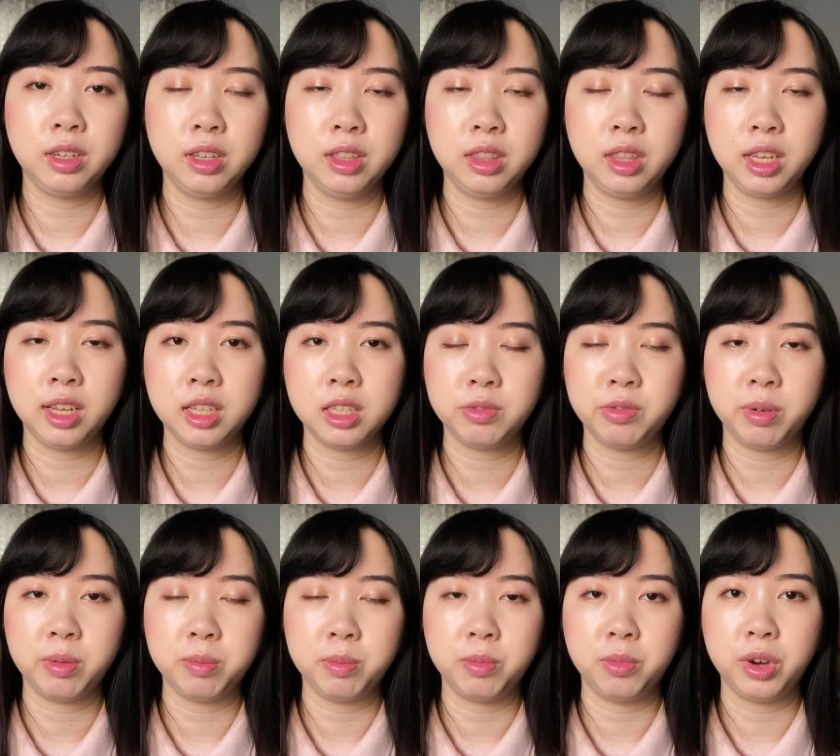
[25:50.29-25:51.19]
good things
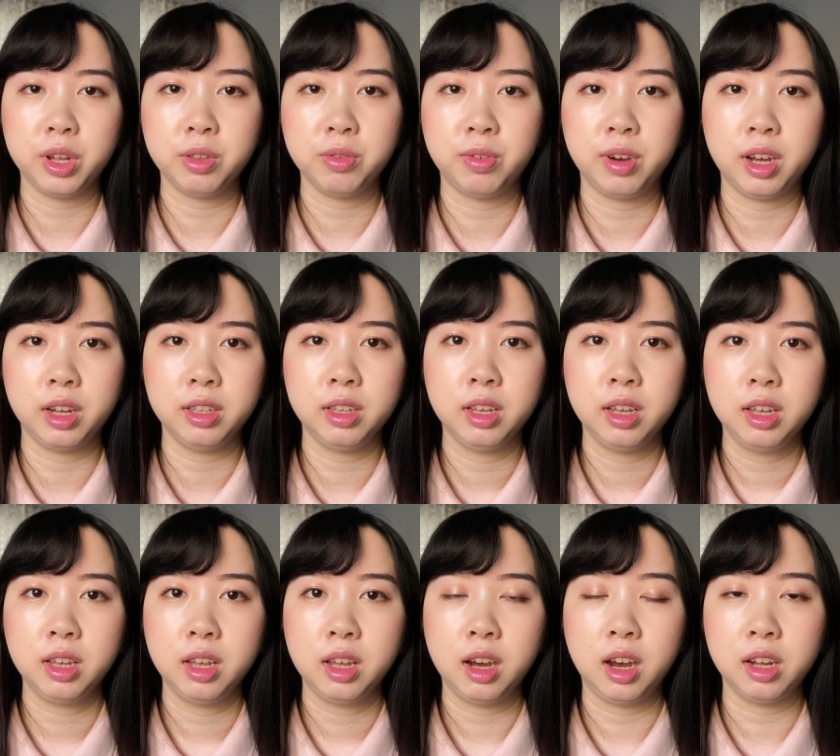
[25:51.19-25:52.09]
from Wet n Wild
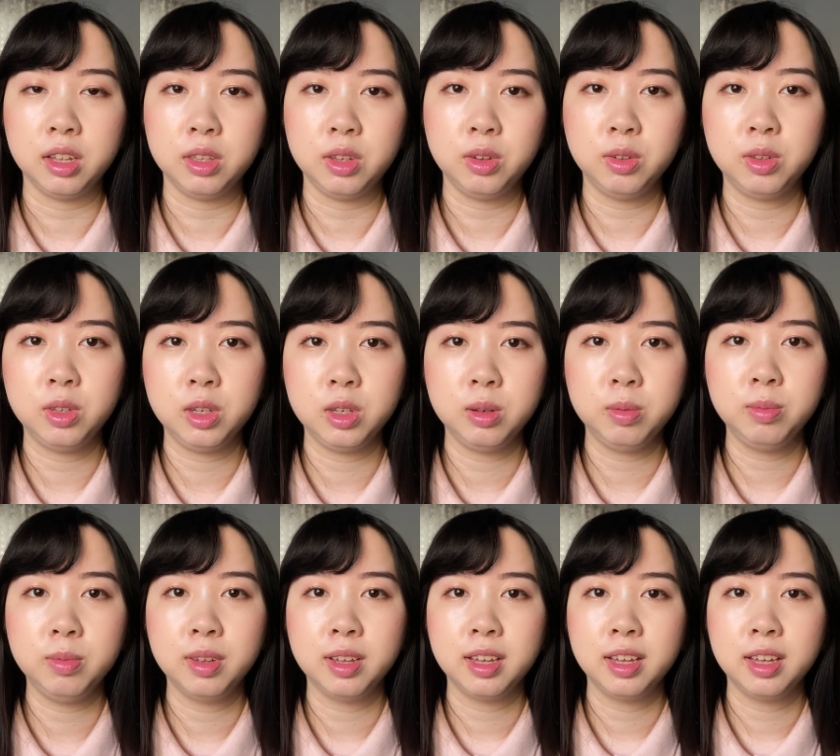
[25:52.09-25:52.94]
on YouTube.